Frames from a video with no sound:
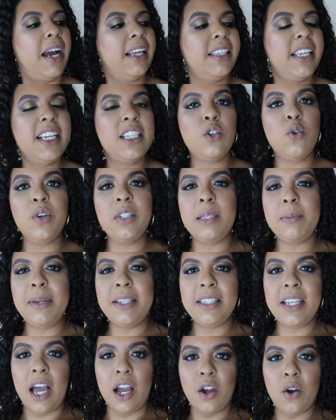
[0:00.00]
I think it's going to be
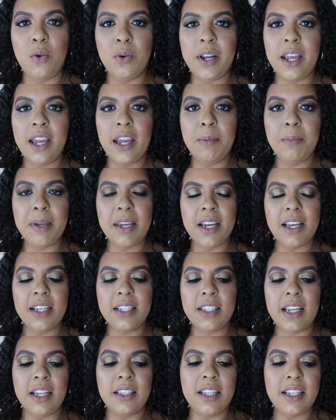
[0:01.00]
taco night
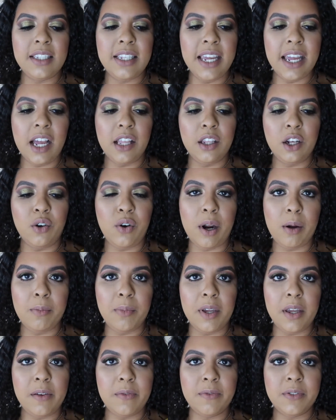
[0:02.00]
because I did take out the ground
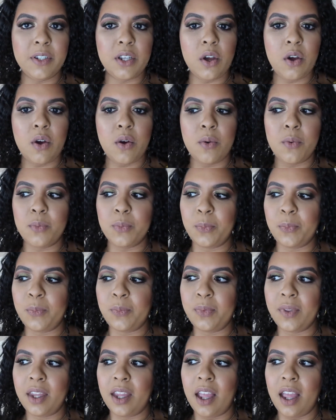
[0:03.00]
beef, so
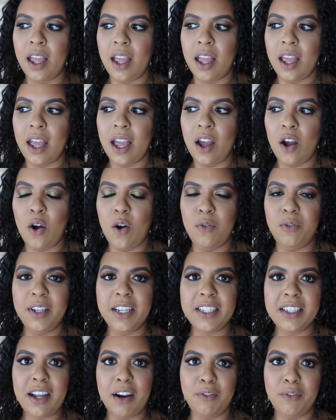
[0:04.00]
hopefully
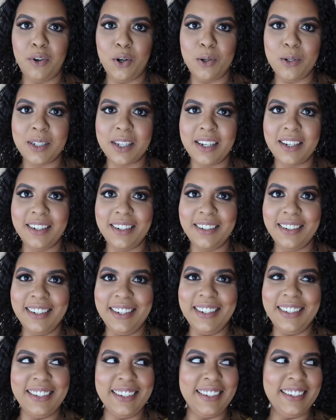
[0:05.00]
it's not frozen.
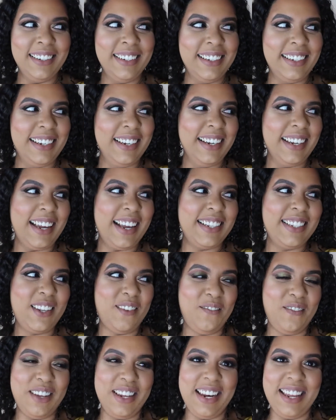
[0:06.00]
Because
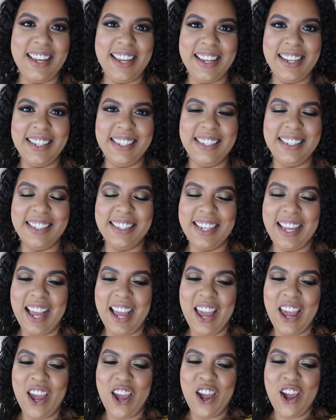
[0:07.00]
if it is,
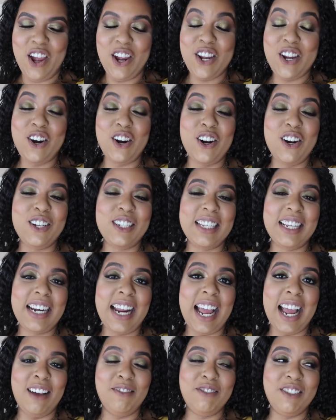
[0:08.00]
your girl's
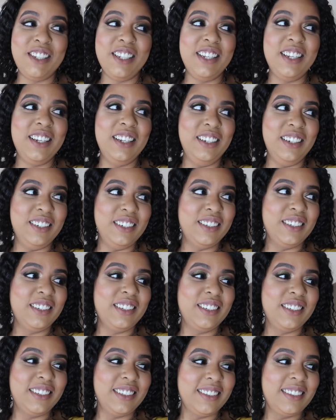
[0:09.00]
gonna have to
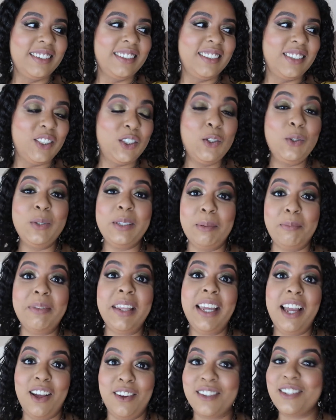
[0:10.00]
do
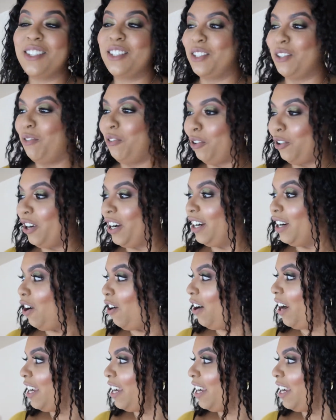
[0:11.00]
something else for it, all